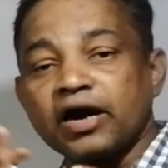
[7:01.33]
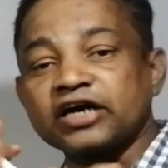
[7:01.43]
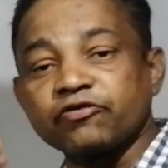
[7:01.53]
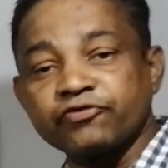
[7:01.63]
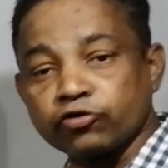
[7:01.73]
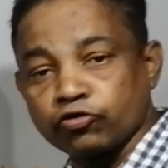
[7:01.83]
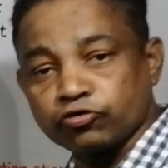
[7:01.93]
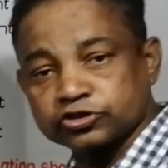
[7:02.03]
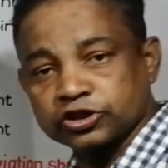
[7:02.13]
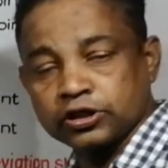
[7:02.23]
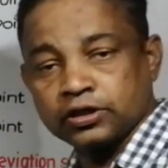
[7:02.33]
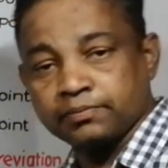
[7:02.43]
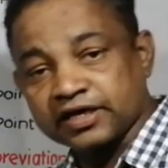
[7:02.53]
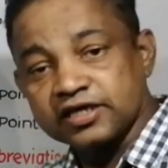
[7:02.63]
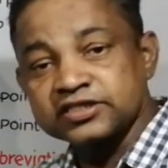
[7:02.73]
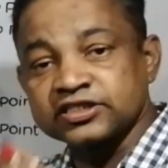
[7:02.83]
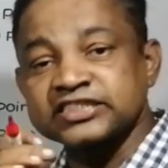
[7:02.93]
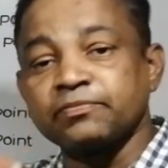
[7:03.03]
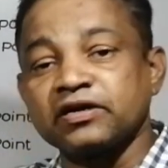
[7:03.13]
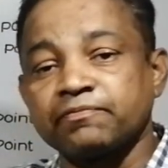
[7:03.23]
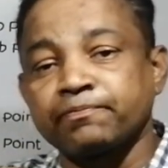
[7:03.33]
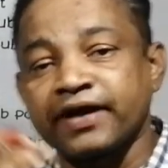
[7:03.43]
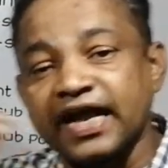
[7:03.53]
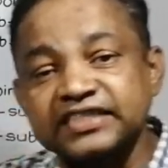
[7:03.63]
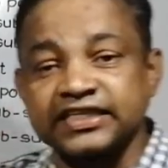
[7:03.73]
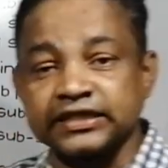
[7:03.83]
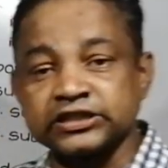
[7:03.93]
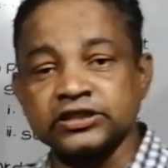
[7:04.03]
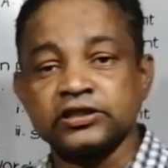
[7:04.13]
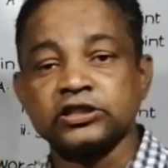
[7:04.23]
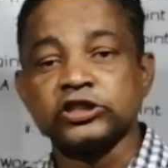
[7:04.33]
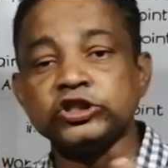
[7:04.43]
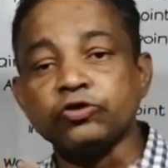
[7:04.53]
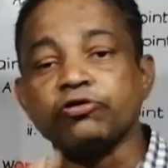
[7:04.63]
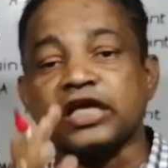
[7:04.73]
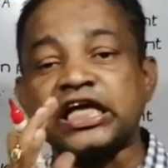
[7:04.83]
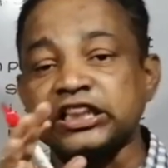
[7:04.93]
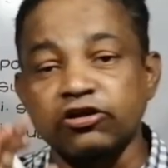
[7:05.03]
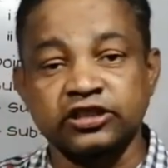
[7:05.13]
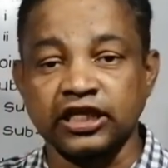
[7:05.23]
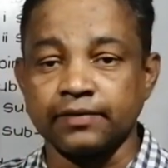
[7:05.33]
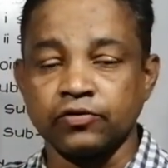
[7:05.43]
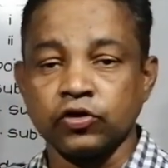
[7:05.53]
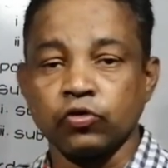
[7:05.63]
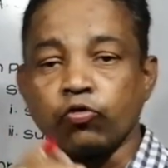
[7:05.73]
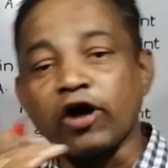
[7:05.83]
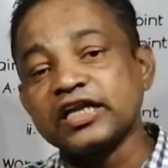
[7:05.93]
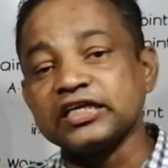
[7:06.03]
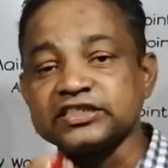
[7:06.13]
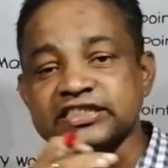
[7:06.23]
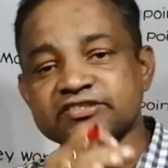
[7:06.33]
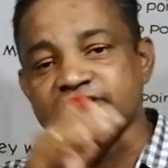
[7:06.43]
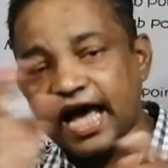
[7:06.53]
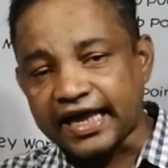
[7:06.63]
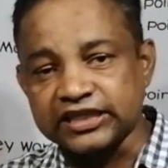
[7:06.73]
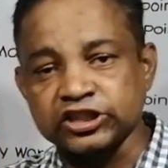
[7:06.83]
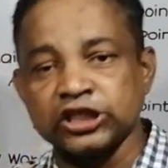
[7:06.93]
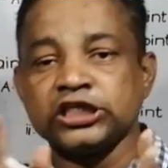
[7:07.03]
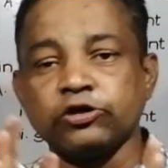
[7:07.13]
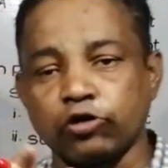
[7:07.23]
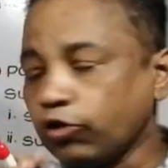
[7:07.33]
part of your note because this will represent your inner theme. What is inside your